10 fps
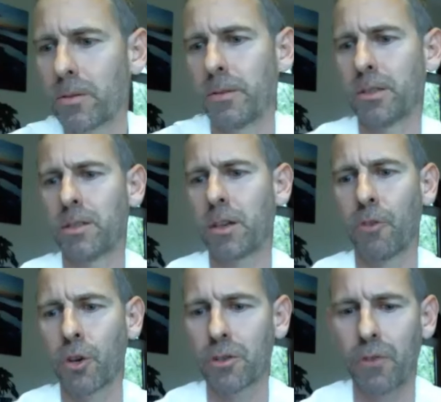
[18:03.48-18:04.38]
it's just
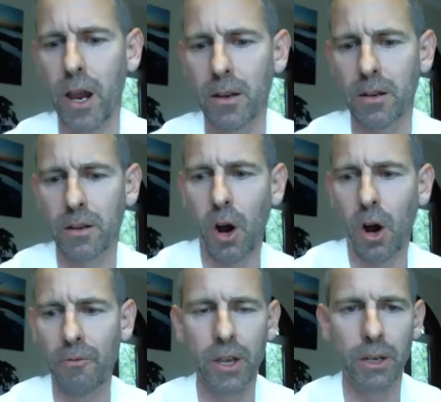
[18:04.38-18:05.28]
conversion rate
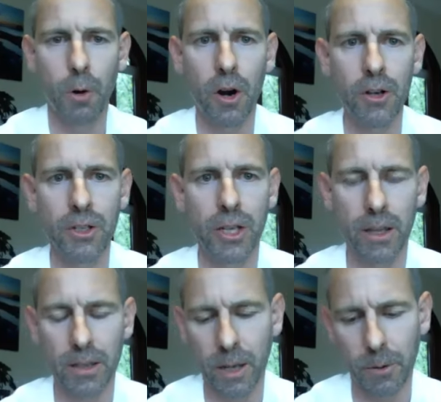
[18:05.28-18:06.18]
of the inquiries you
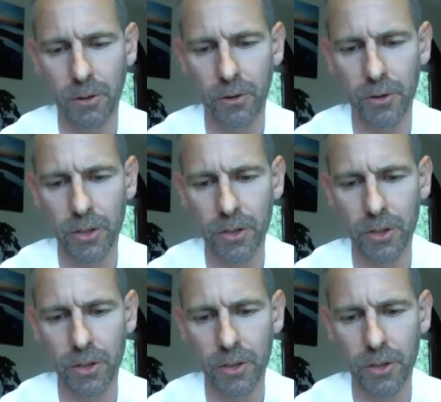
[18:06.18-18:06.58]
get coming through.